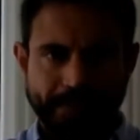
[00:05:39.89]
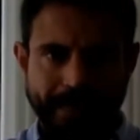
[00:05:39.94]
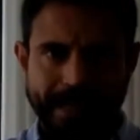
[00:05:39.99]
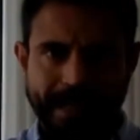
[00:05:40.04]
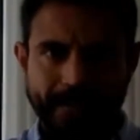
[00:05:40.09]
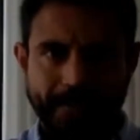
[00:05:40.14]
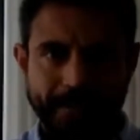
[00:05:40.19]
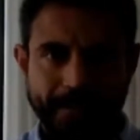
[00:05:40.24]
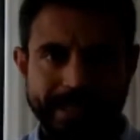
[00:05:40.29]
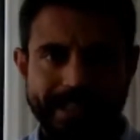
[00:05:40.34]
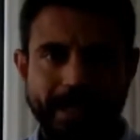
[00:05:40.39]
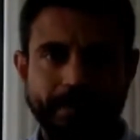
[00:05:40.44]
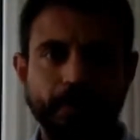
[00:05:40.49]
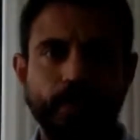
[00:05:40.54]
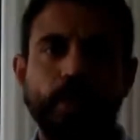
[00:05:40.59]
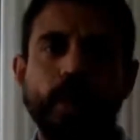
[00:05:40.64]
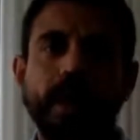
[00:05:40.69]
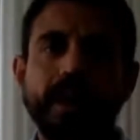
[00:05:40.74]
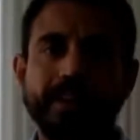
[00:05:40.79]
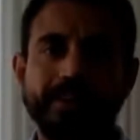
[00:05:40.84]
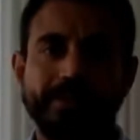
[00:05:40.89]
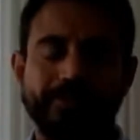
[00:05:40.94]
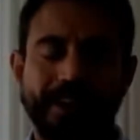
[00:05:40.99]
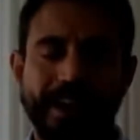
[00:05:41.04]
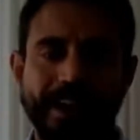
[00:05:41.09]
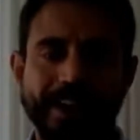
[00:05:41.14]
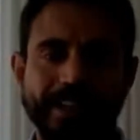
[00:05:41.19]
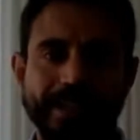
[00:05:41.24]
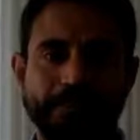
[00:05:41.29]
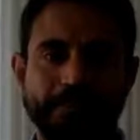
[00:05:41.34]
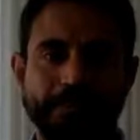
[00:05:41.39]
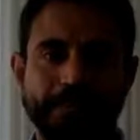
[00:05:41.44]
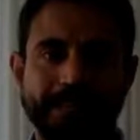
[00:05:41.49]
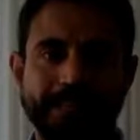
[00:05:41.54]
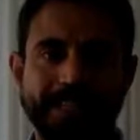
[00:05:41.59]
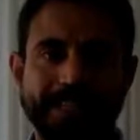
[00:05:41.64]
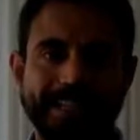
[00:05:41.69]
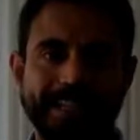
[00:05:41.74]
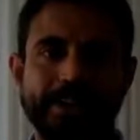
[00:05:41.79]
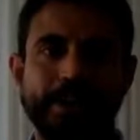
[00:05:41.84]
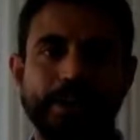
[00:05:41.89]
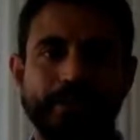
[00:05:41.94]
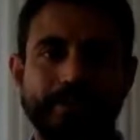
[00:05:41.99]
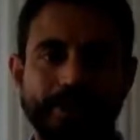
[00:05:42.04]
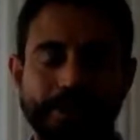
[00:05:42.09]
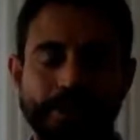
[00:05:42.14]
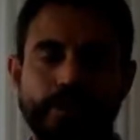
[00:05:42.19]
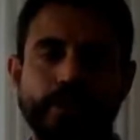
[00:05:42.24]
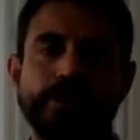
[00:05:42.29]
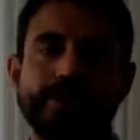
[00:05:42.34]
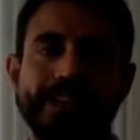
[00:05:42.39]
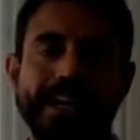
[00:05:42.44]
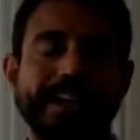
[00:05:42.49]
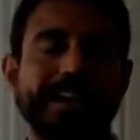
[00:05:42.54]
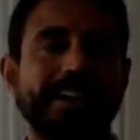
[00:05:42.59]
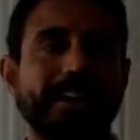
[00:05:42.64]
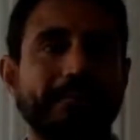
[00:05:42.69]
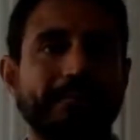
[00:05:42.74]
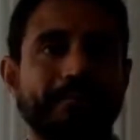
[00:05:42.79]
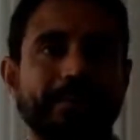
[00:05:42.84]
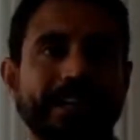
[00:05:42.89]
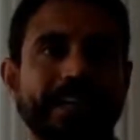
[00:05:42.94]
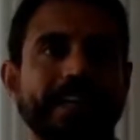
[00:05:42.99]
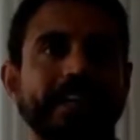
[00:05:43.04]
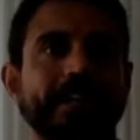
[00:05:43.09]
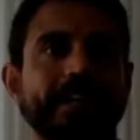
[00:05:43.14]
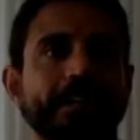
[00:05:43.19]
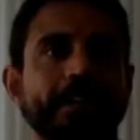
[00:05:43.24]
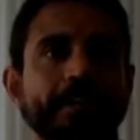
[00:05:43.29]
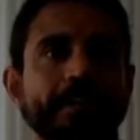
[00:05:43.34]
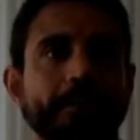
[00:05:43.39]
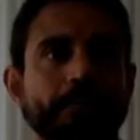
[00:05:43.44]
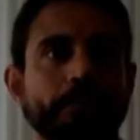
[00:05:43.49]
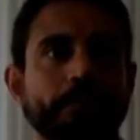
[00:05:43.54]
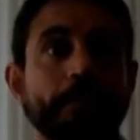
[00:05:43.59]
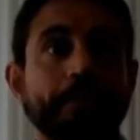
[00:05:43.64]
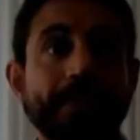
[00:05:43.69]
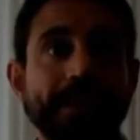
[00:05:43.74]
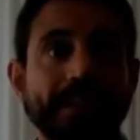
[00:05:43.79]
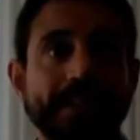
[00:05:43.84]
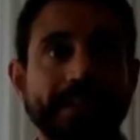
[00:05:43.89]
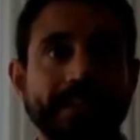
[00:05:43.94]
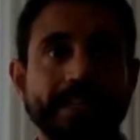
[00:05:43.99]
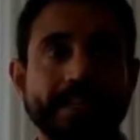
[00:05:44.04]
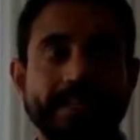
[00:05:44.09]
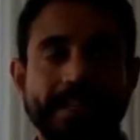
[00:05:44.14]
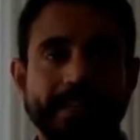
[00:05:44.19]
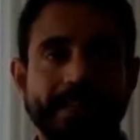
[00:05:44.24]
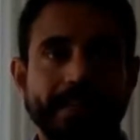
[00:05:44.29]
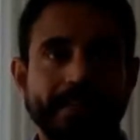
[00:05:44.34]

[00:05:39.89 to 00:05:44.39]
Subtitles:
not because I'm qualified to be the CEO of a neurotech company, but because